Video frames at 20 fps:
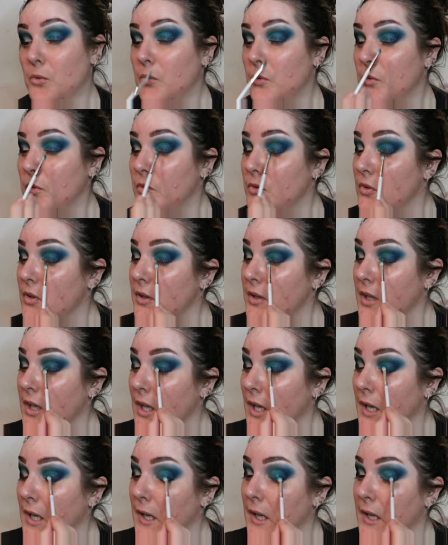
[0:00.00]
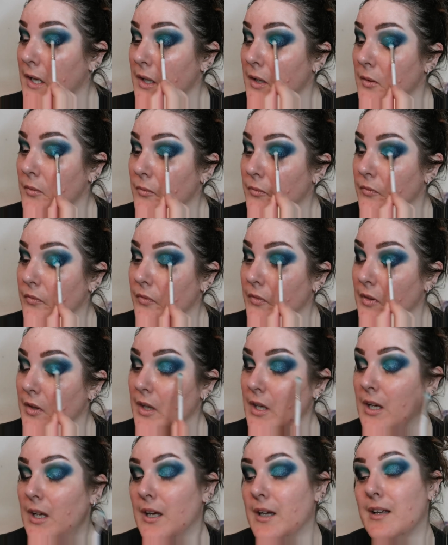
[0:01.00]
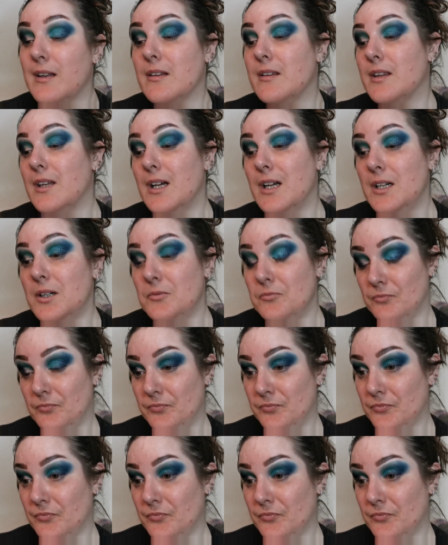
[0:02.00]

Ooh, okay. I like that.